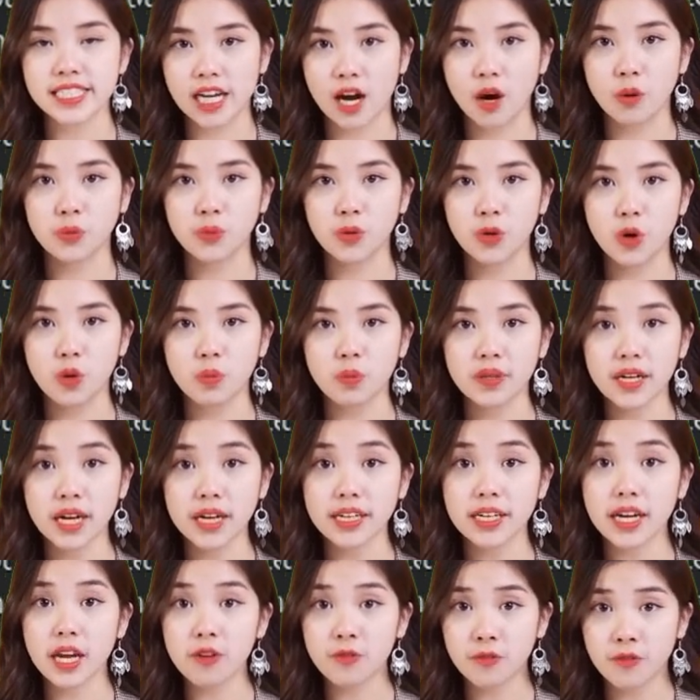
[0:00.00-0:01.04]
Probably
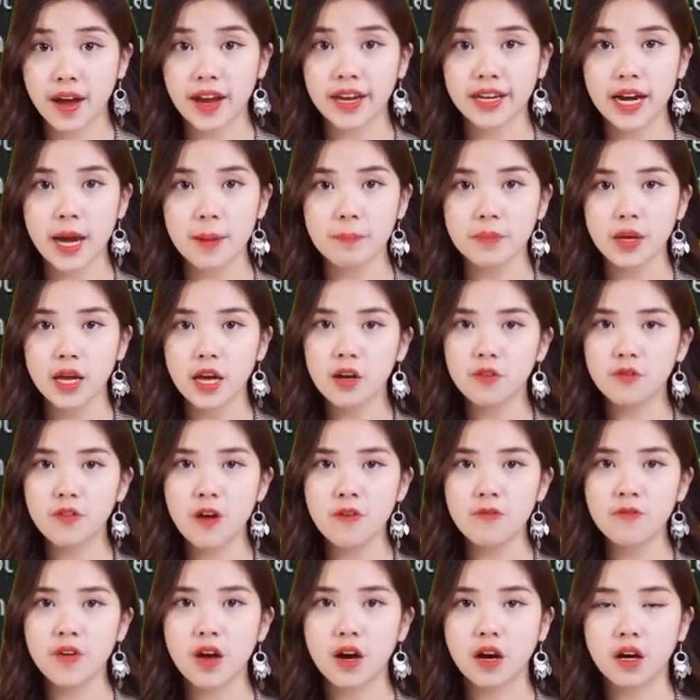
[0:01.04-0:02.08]
the size of a
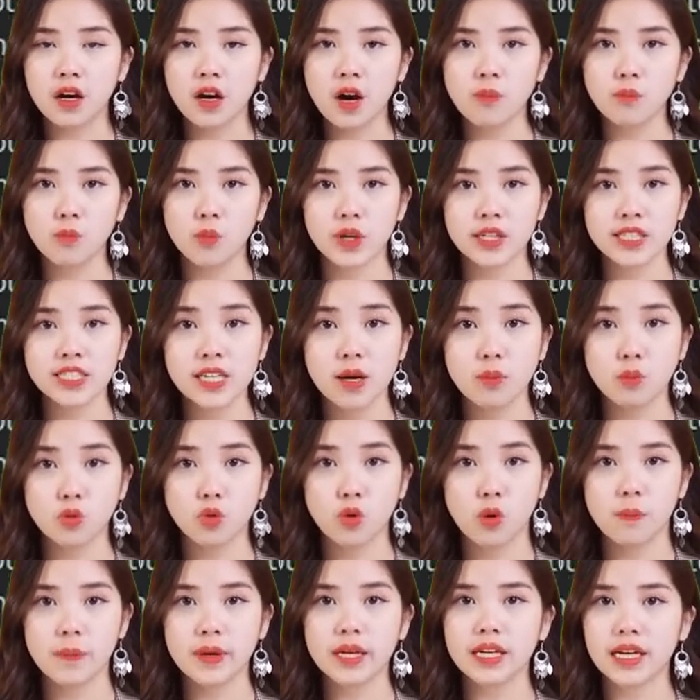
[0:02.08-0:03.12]
ski or an airsoft
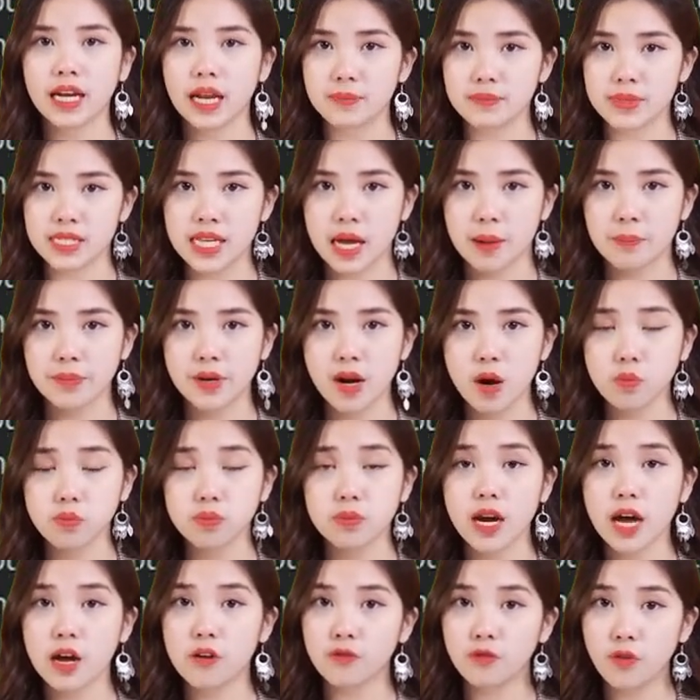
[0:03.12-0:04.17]
mask. The
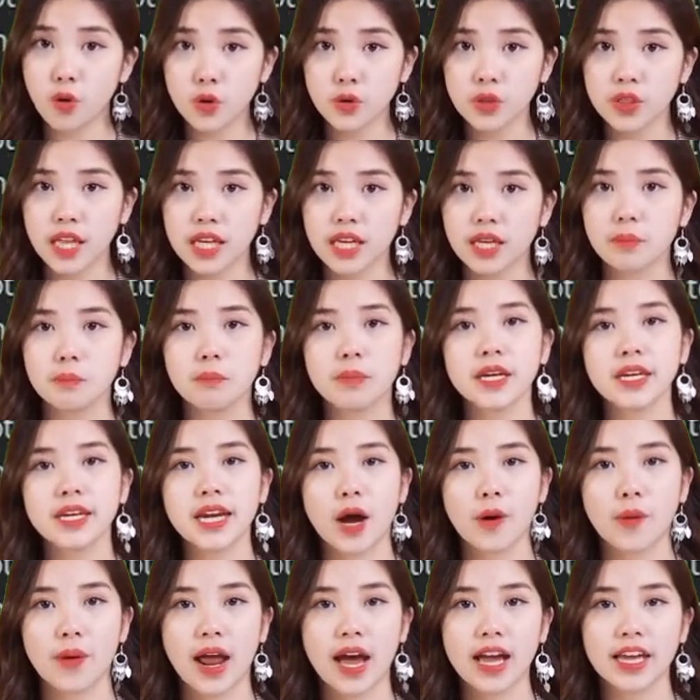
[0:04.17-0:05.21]
thing is,
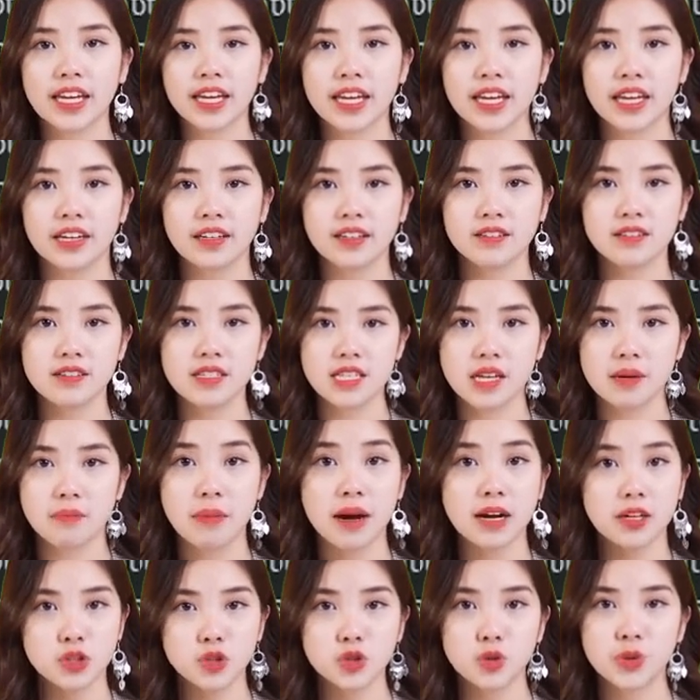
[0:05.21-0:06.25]
it is easier and,
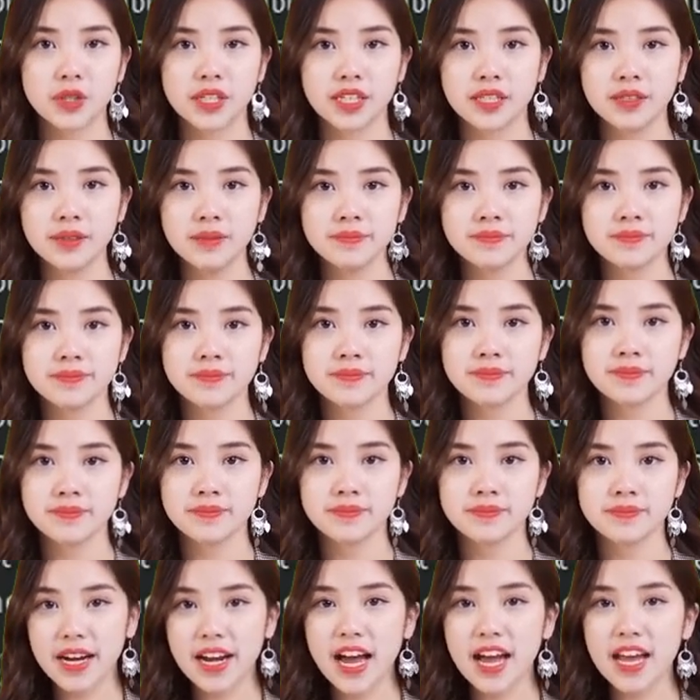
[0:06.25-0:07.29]
for now,
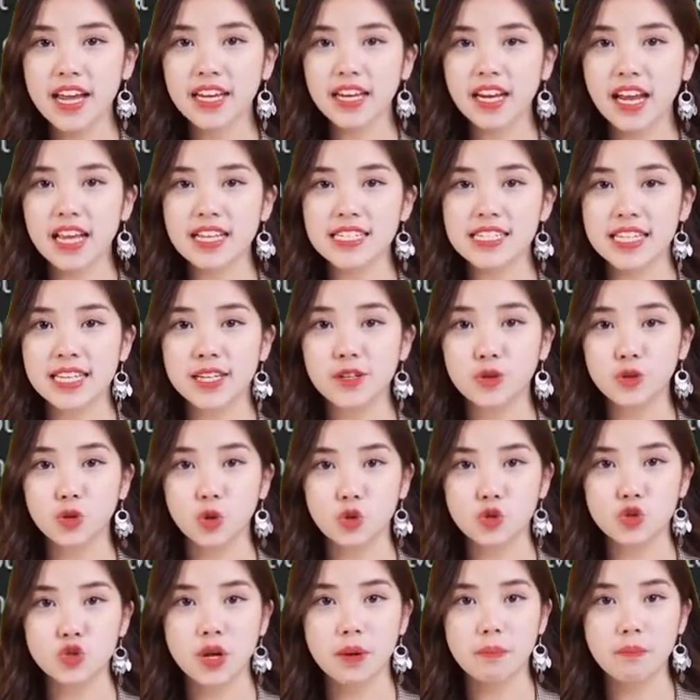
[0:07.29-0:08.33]
better to have
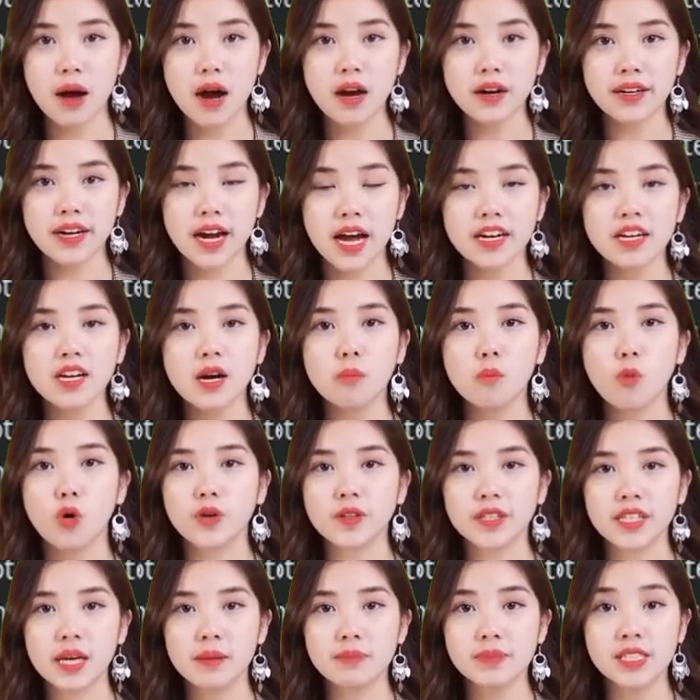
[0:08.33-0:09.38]
proper distances
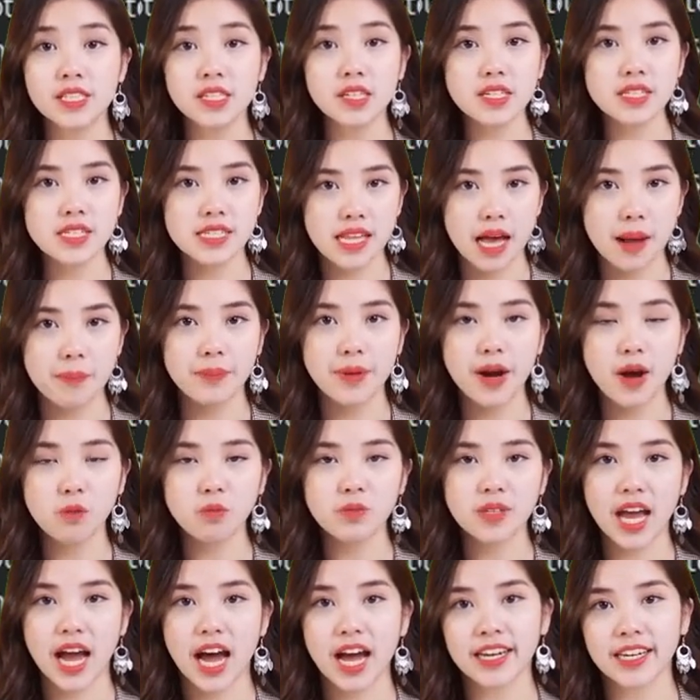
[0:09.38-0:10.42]
between the screen,
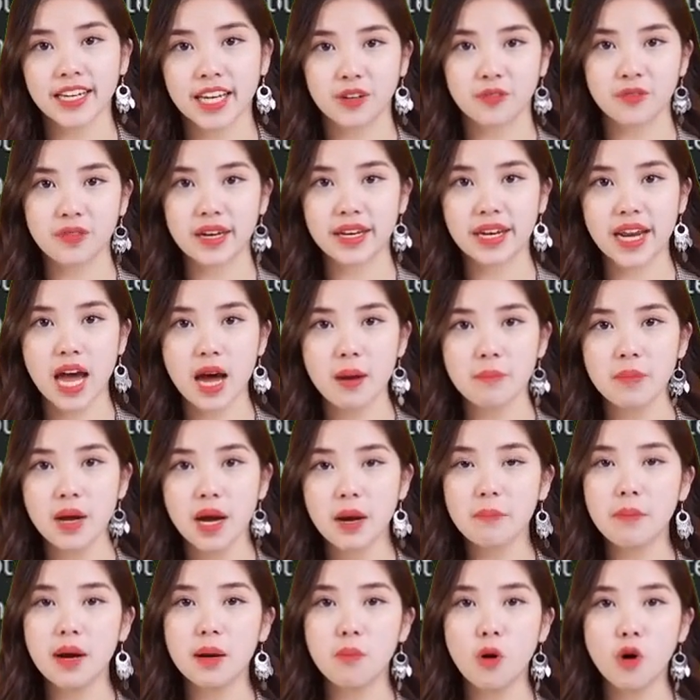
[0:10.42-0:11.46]
lenses, and
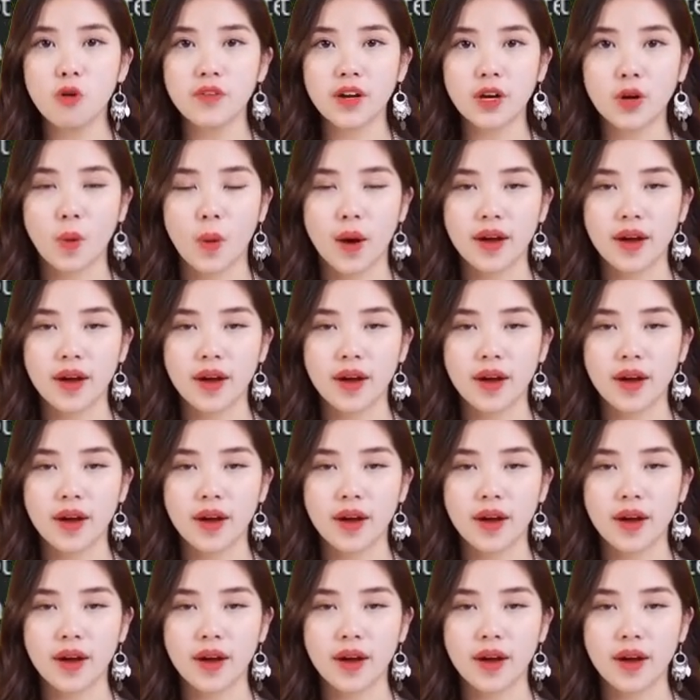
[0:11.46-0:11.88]
the eyes.